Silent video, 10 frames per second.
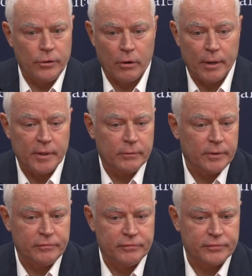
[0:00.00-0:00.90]
No, I mean,
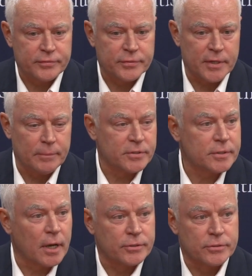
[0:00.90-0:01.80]
we've same
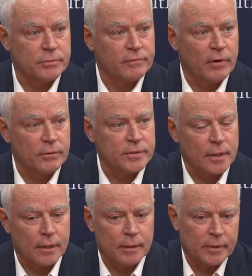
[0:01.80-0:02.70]
discussions we've always
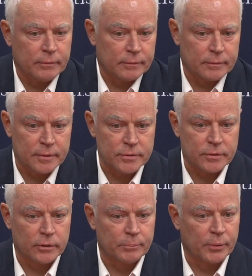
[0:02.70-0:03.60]
had. I mean, he's a
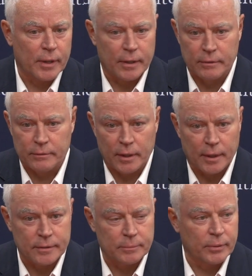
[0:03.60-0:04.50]
good player. We
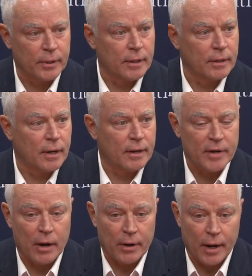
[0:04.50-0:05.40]
like the player.
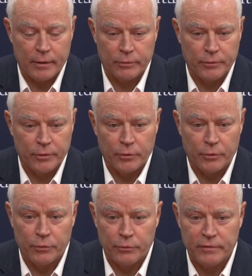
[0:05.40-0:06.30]
I don't know.
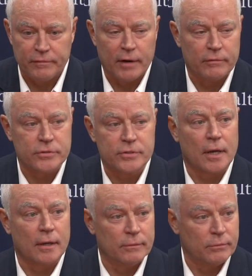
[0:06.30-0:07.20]
We've never
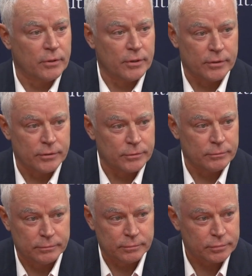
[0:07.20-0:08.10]
said we're
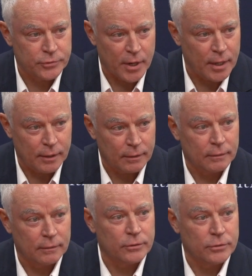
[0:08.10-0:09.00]

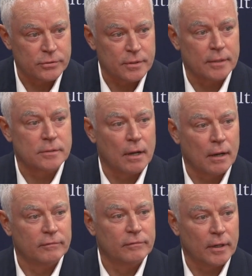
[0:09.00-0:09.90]
trading Kuznetsov.
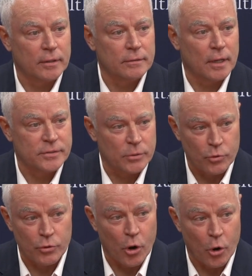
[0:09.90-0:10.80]
I said
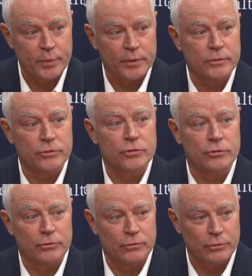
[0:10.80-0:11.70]
we're open
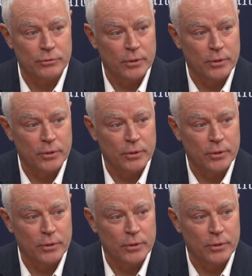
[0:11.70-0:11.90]
to